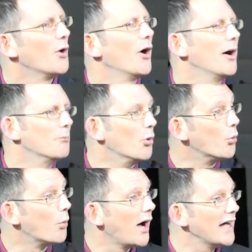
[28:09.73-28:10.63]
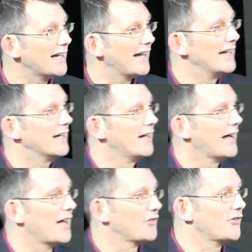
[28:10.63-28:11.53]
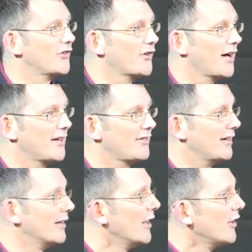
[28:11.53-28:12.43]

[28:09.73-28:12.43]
uh, more widely uh, as a society.